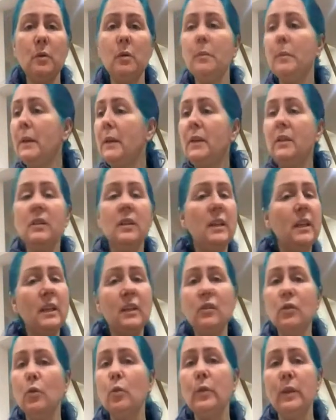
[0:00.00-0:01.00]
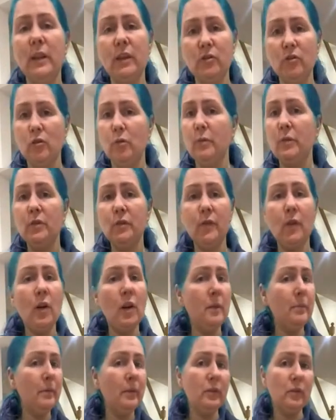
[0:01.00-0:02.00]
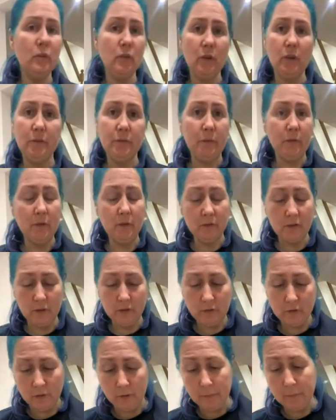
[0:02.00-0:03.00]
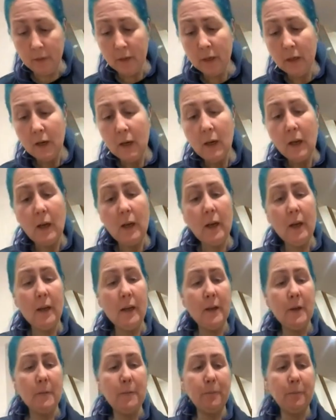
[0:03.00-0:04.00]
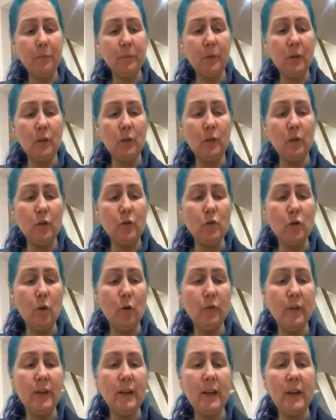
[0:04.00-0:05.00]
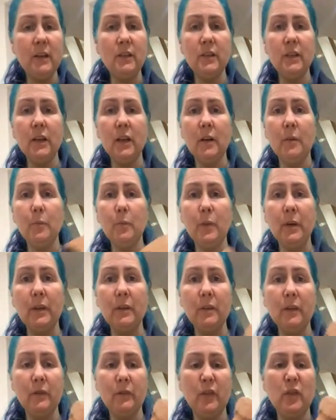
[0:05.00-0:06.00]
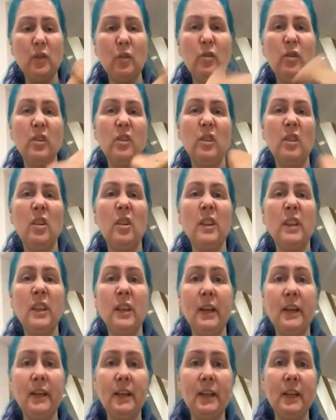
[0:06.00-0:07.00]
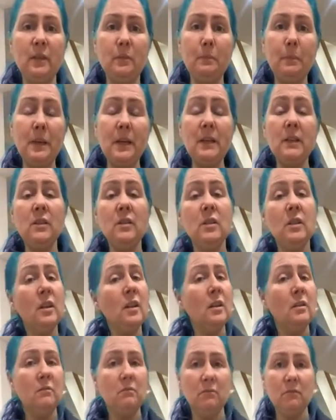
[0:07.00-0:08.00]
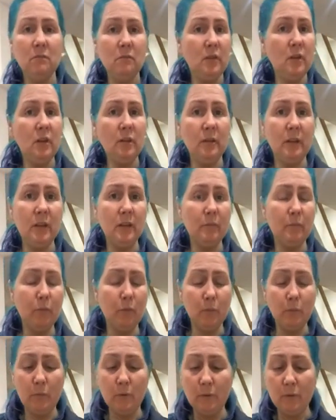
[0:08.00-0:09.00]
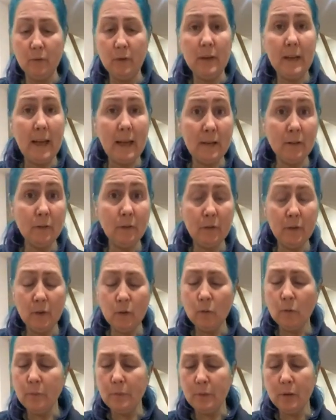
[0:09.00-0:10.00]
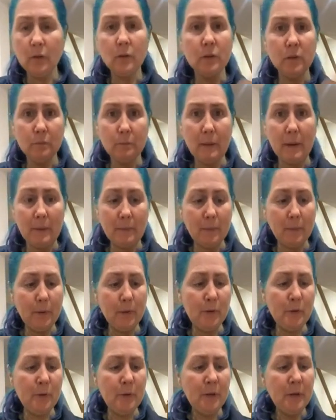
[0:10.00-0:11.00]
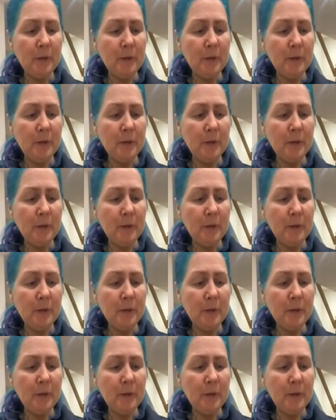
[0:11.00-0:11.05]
a piece, it's all natural, it's fibre, it just goes through the system. You're not then ending up with, if your dog doesn't like it and it gets binned, you don't get the problem with landfill because it's bamboo.